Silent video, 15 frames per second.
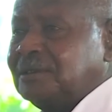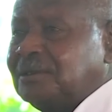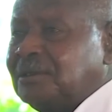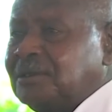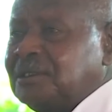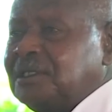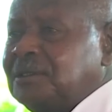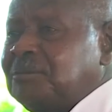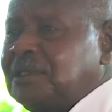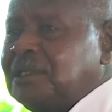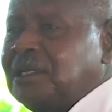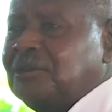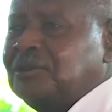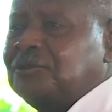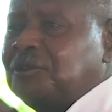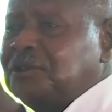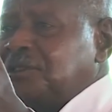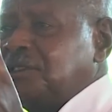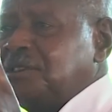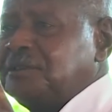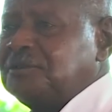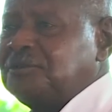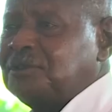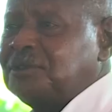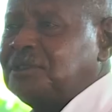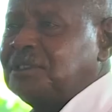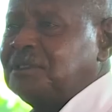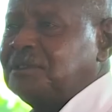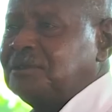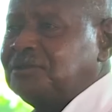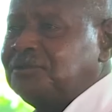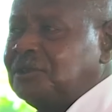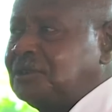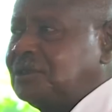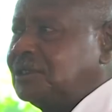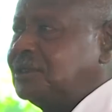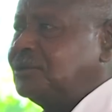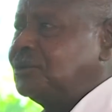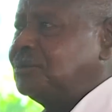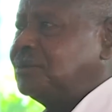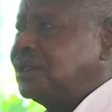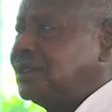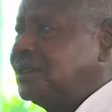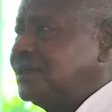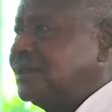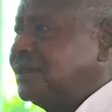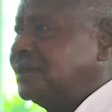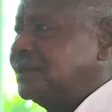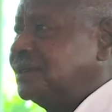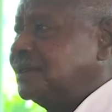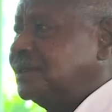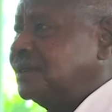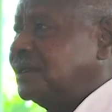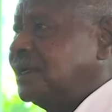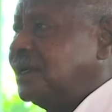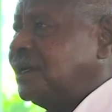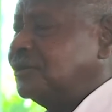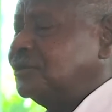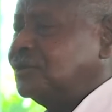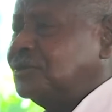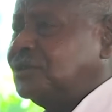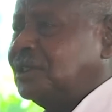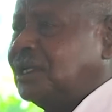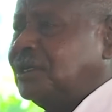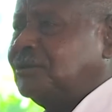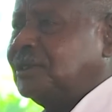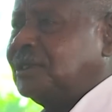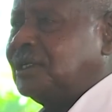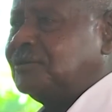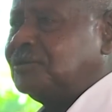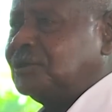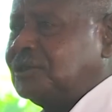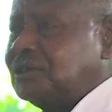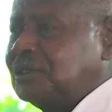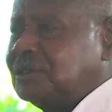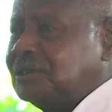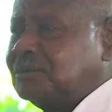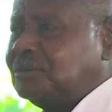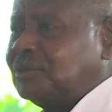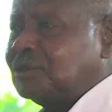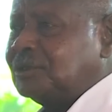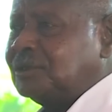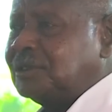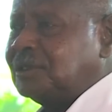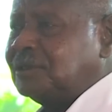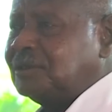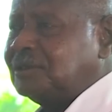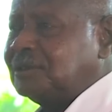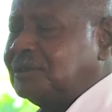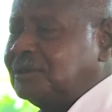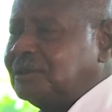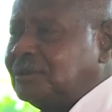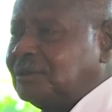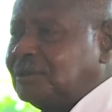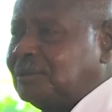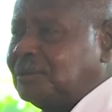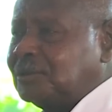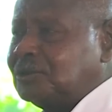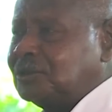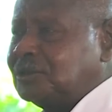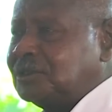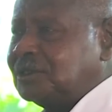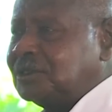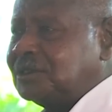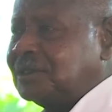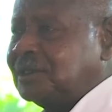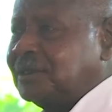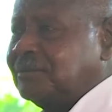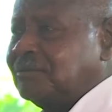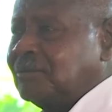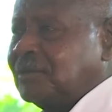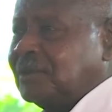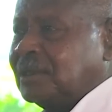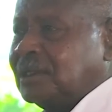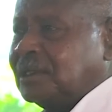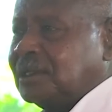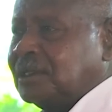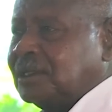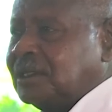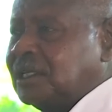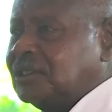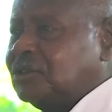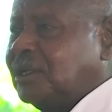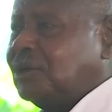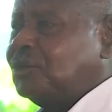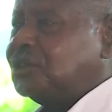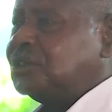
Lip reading: only bring out 14 women out of 314 opportunities? That's why we